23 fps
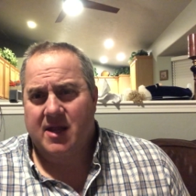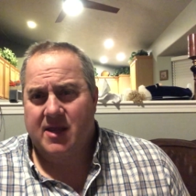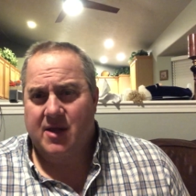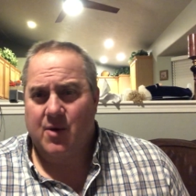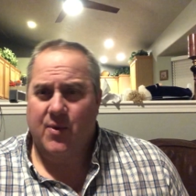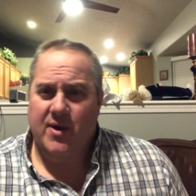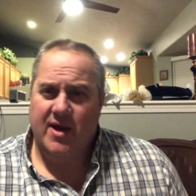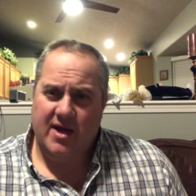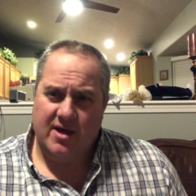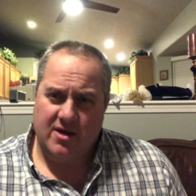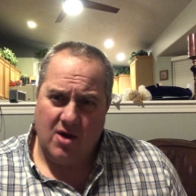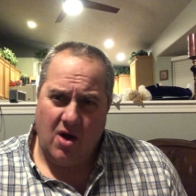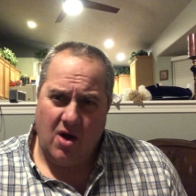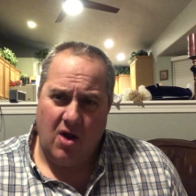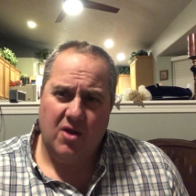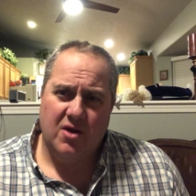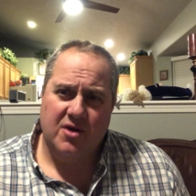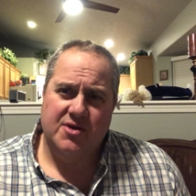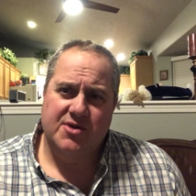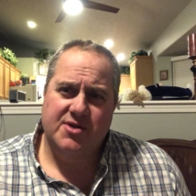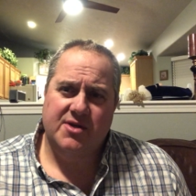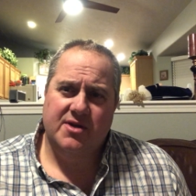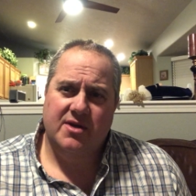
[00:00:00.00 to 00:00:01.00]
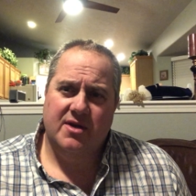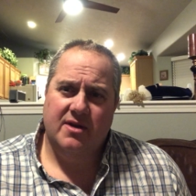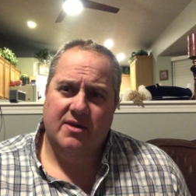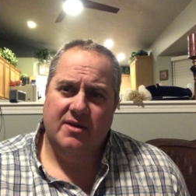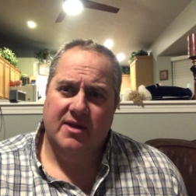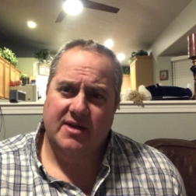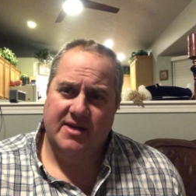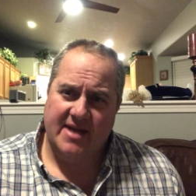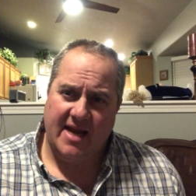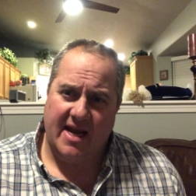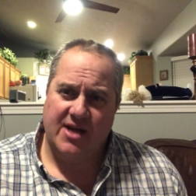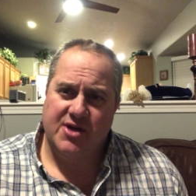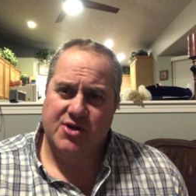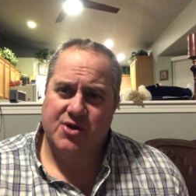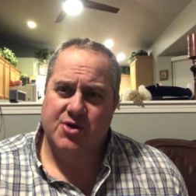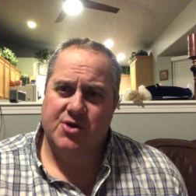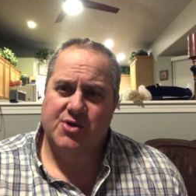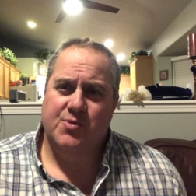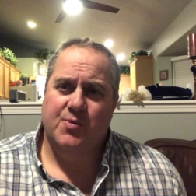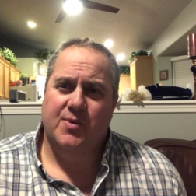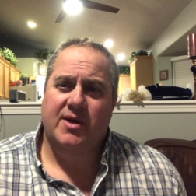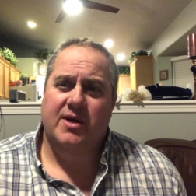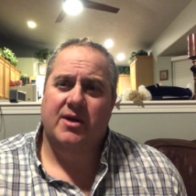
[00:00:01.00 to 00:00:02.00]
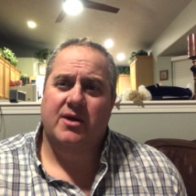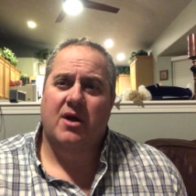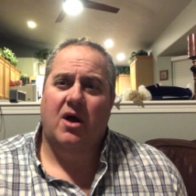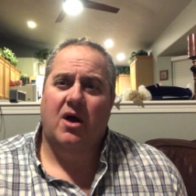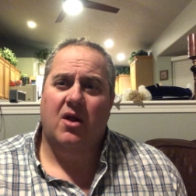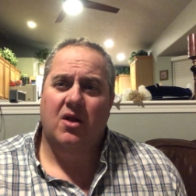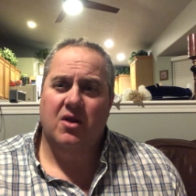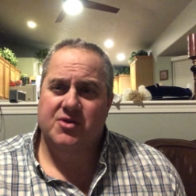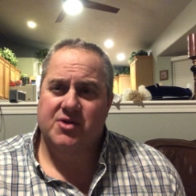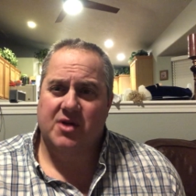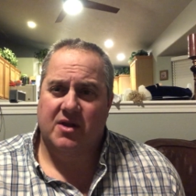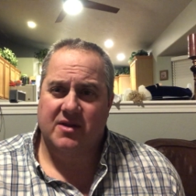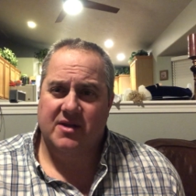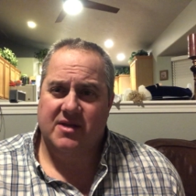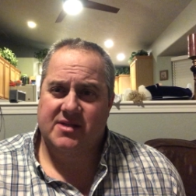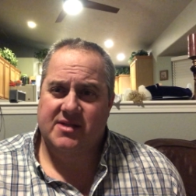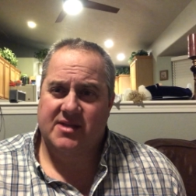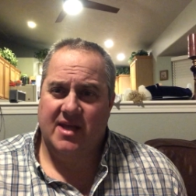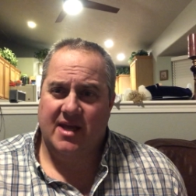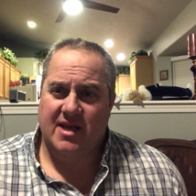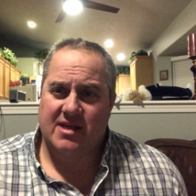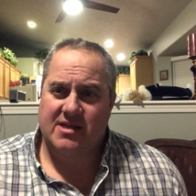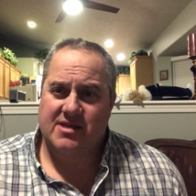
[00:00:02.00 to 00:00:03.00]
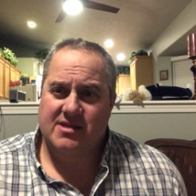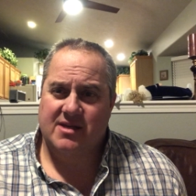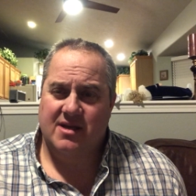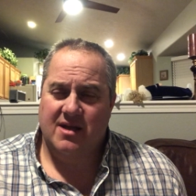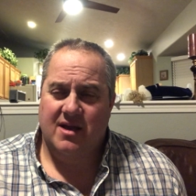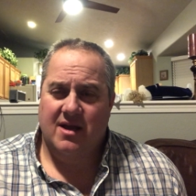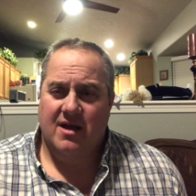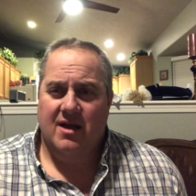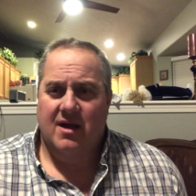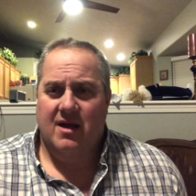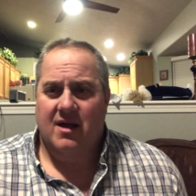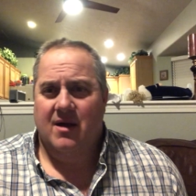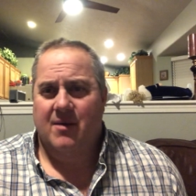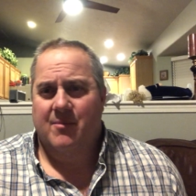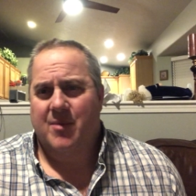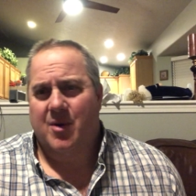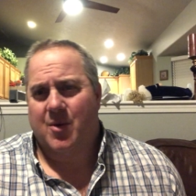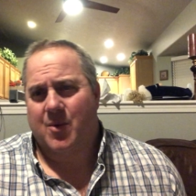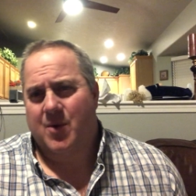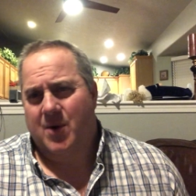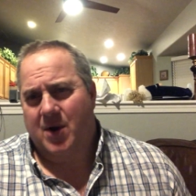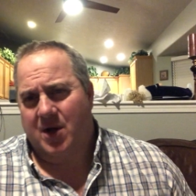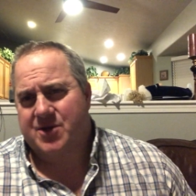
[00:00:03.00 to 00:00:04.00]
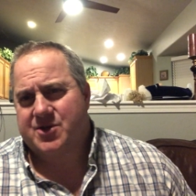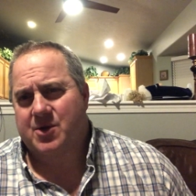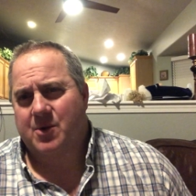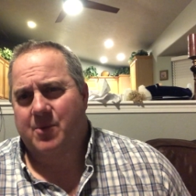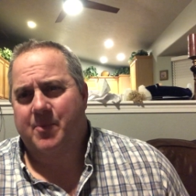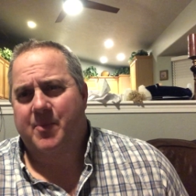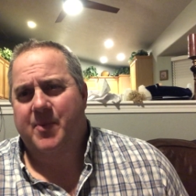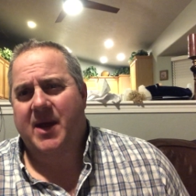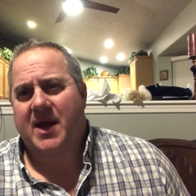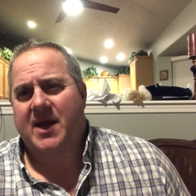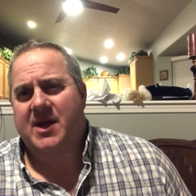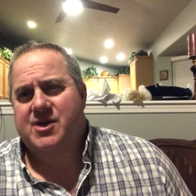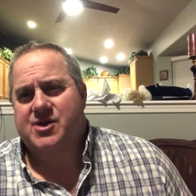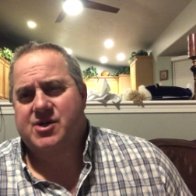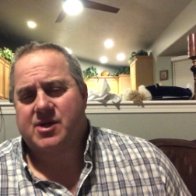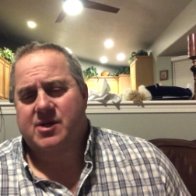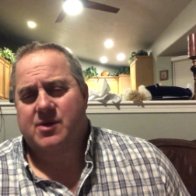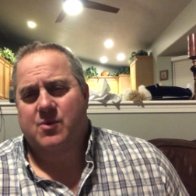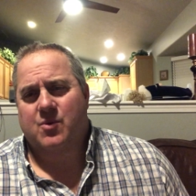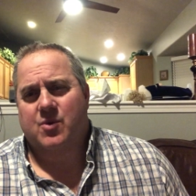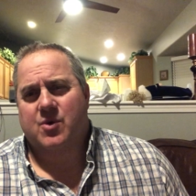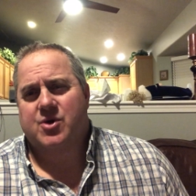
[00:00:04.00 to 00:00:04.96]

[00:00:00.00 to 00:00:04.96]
that we acknowledge the dangers, we acknowledge all these things, but we're also patient.